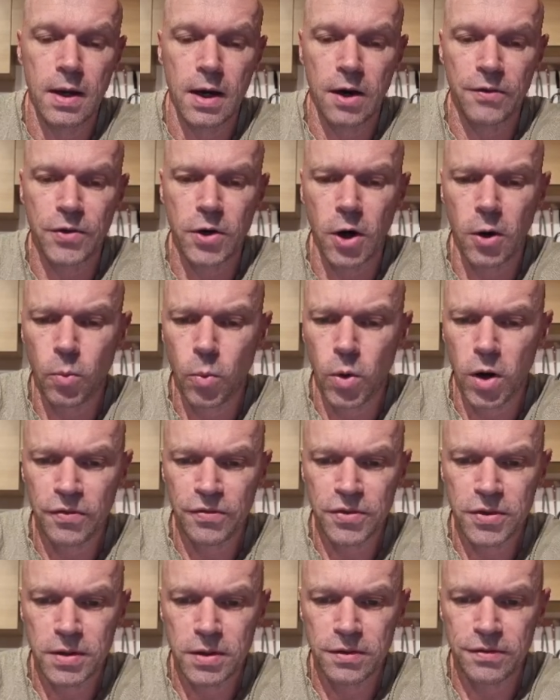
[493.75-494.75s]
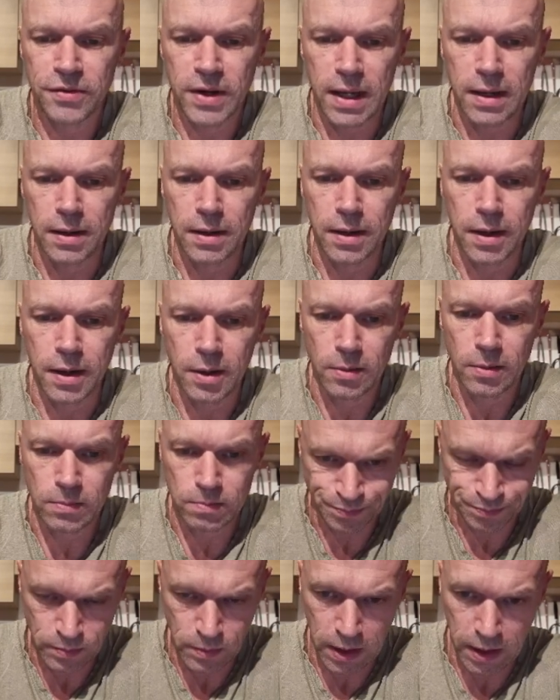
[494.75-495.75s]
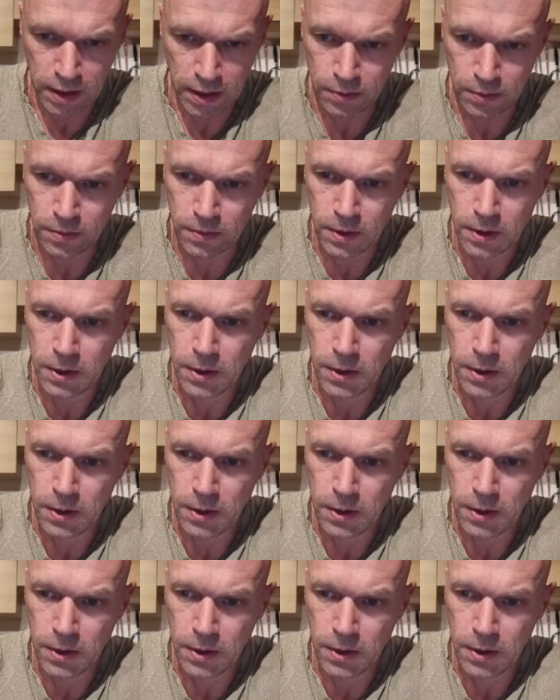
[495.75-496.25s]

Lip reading: I've got a Watford defender. Now,